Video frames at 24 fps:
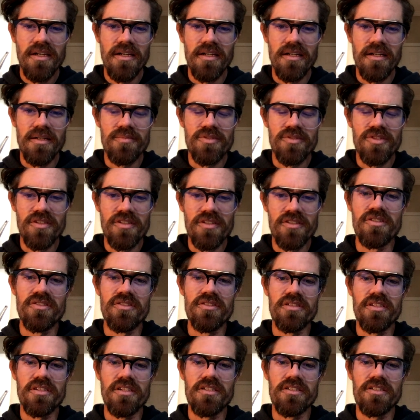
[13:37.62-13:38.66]
So this
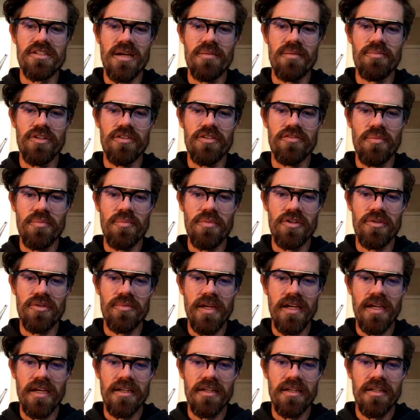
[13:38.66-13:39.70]
is an example of a
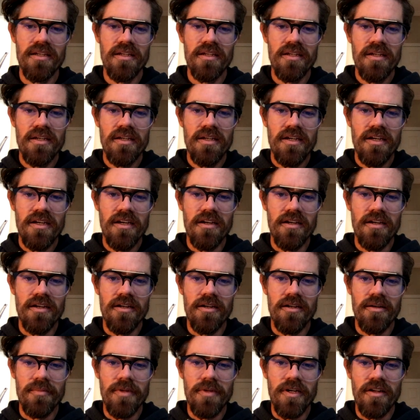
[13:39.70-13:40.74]
middleman.
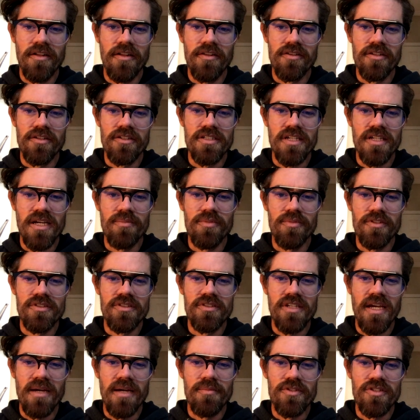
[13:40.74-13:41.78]
Another example
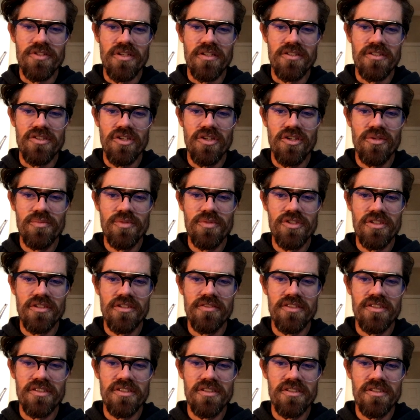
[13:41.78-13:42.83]
is Amazon's Home
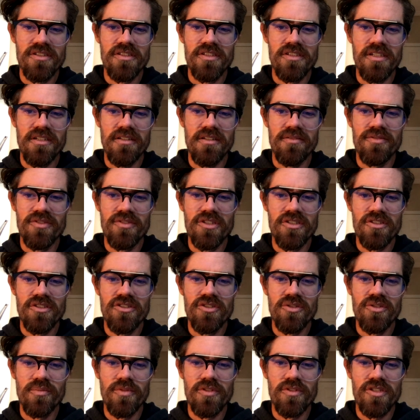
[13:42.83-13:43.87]
Services gives
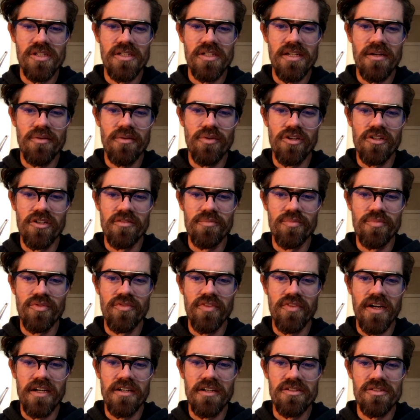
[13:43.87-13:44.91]
consumers a network of
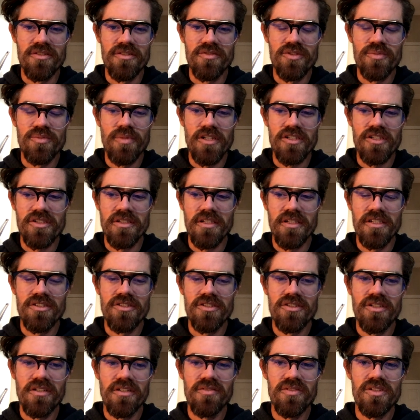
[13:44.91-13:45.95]
providers of specialized
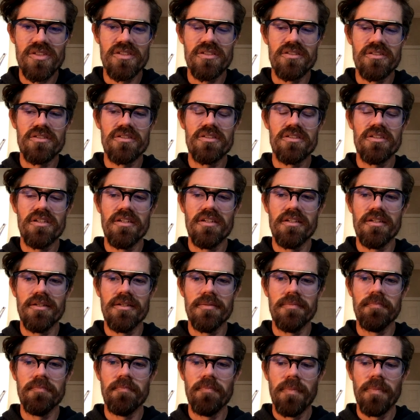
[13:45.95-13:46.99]
services.
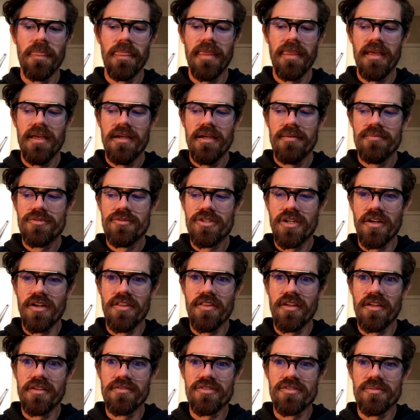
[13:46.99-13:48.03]
Trying to
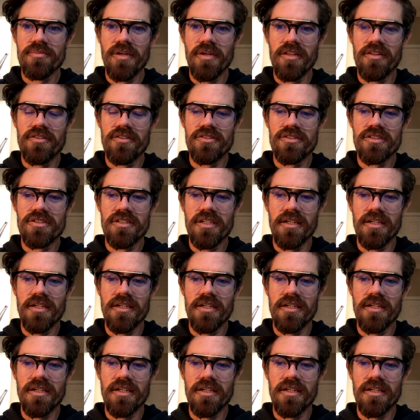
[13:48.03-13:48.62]
think of some others.